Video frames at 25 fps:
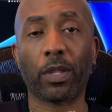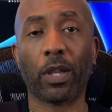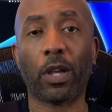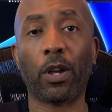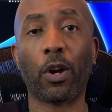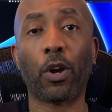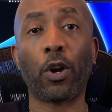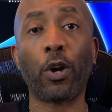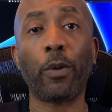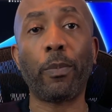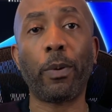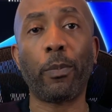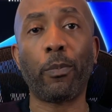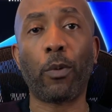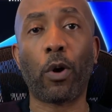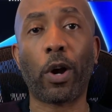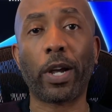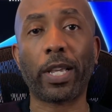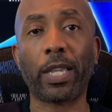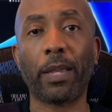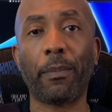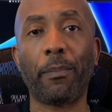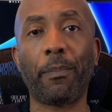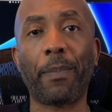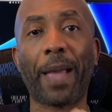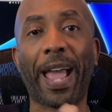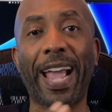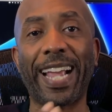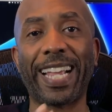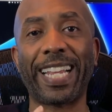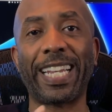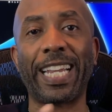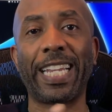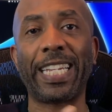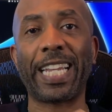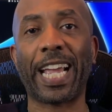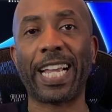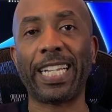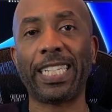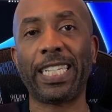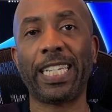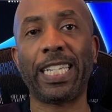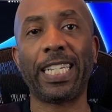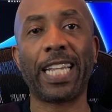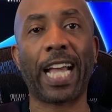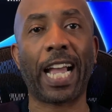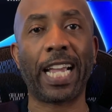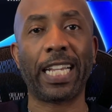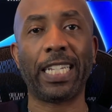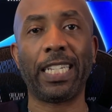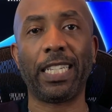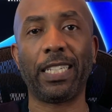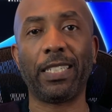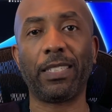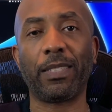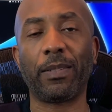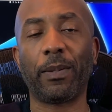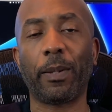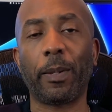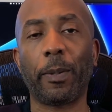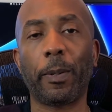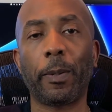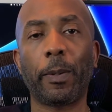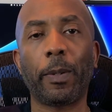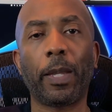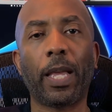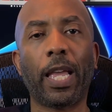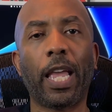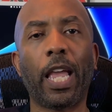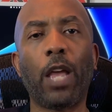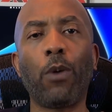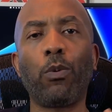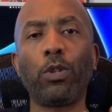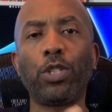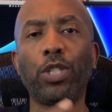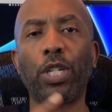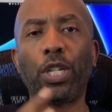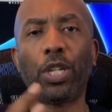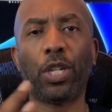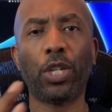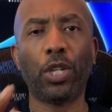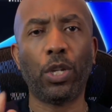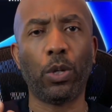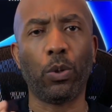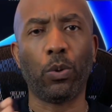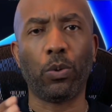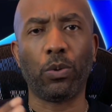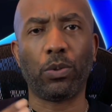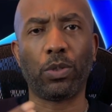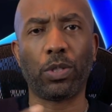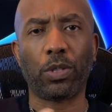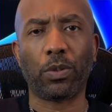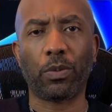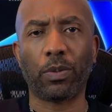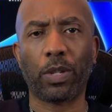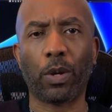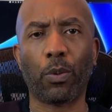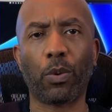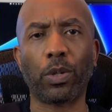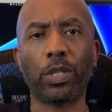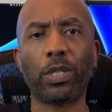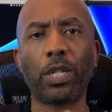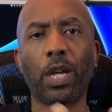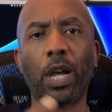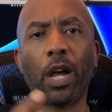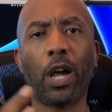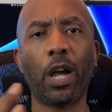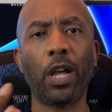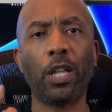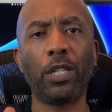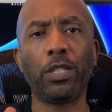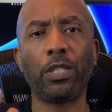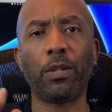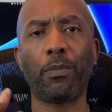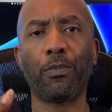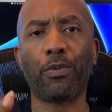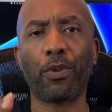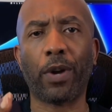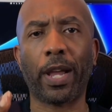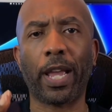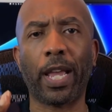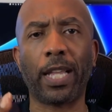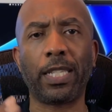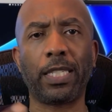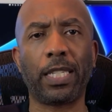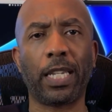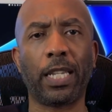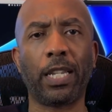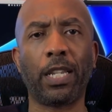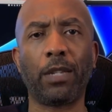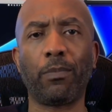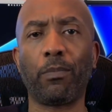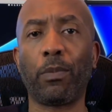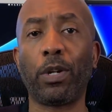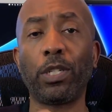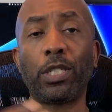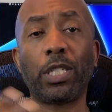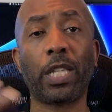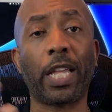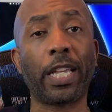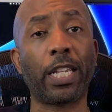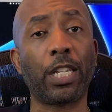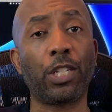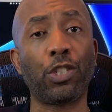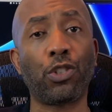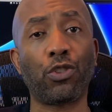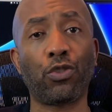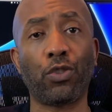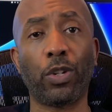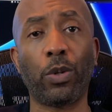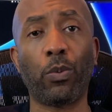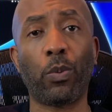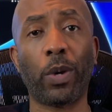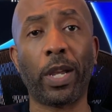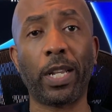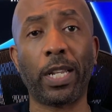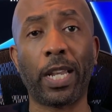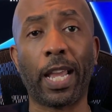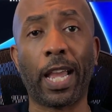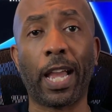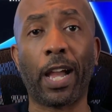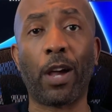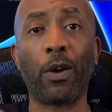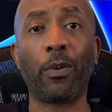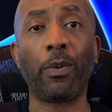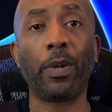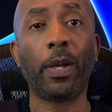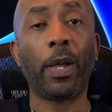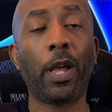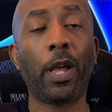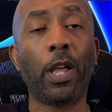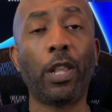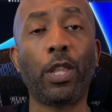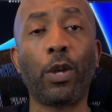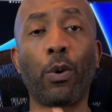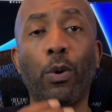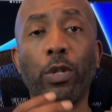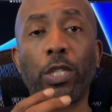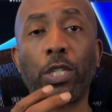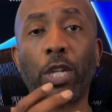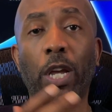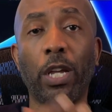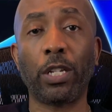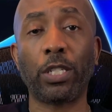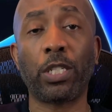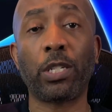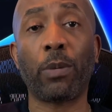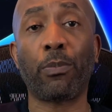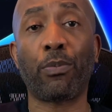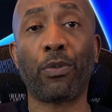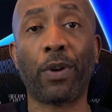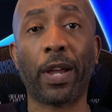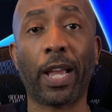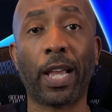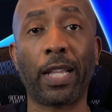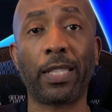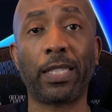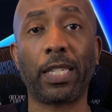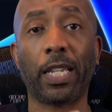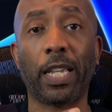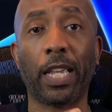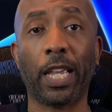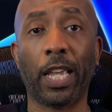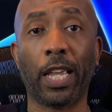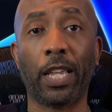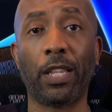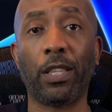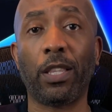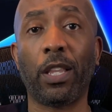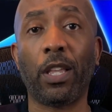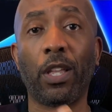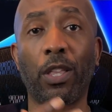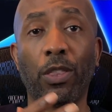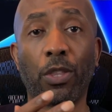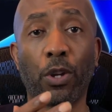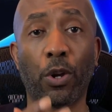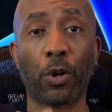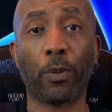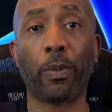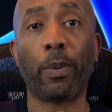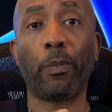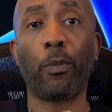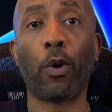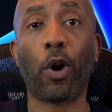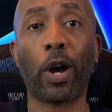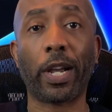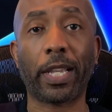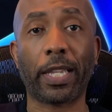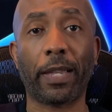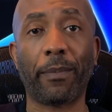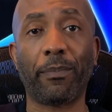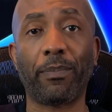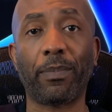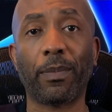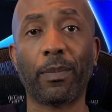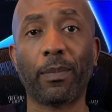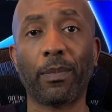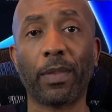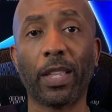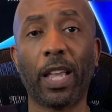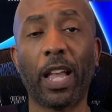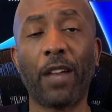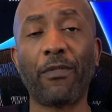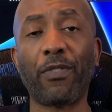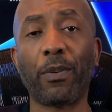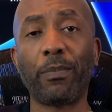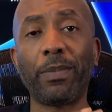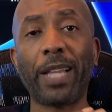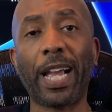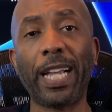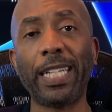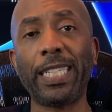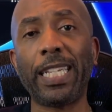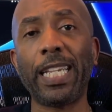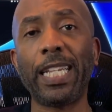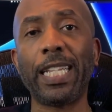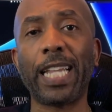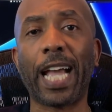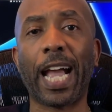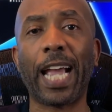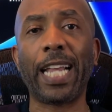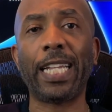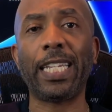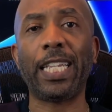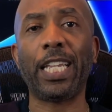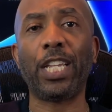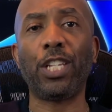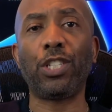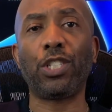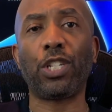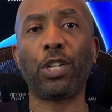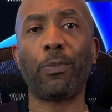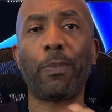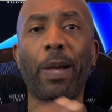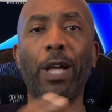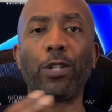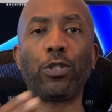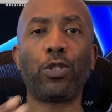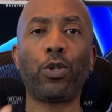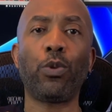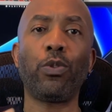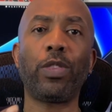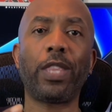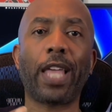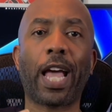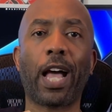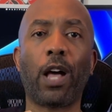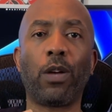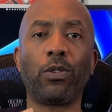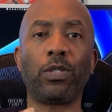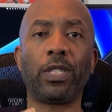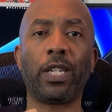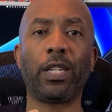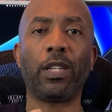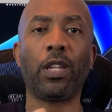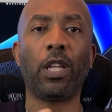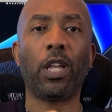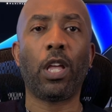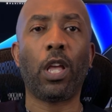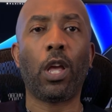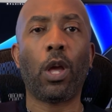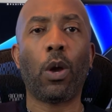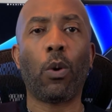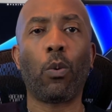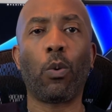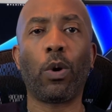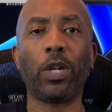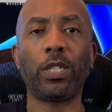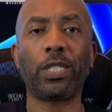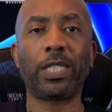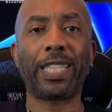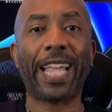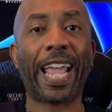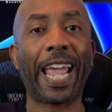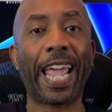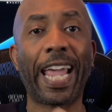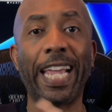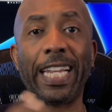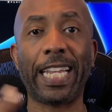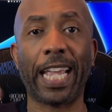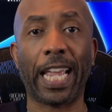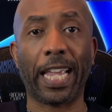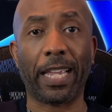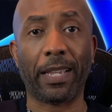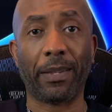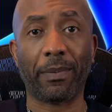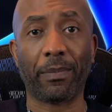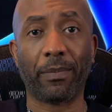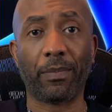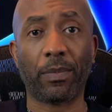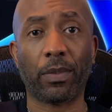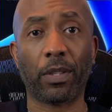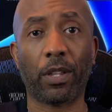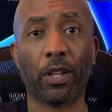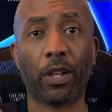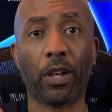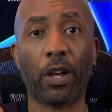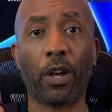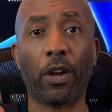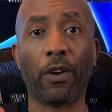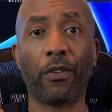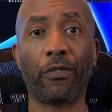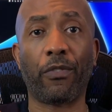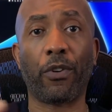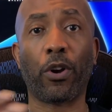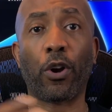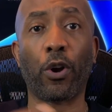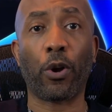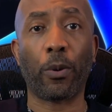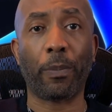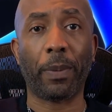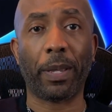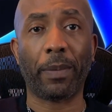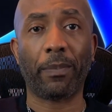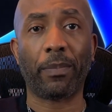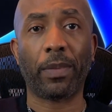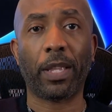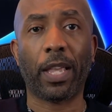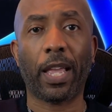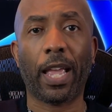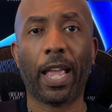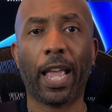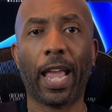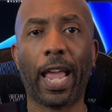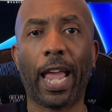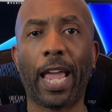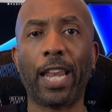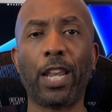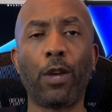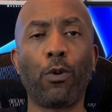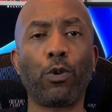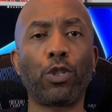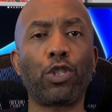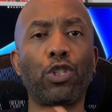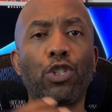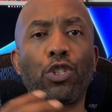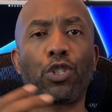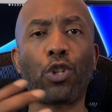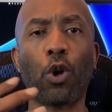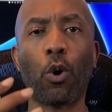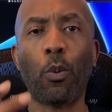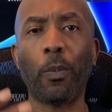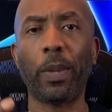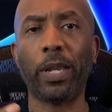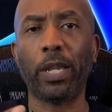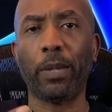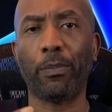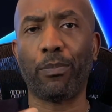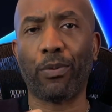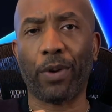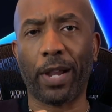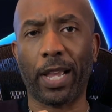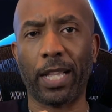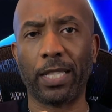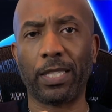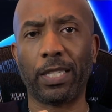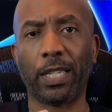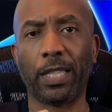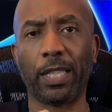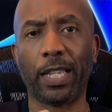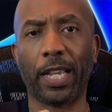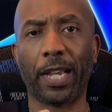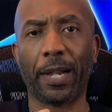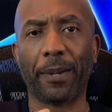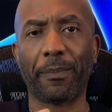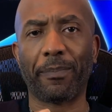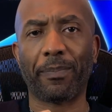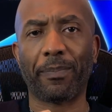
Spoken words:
market back in the 1990s. It was huge. There were tons of brands in it, much like in streetwear now. There were tons of brands in the urban market. And from 1990 to about 2000 was the heyday of urban. And there were so many brands in there.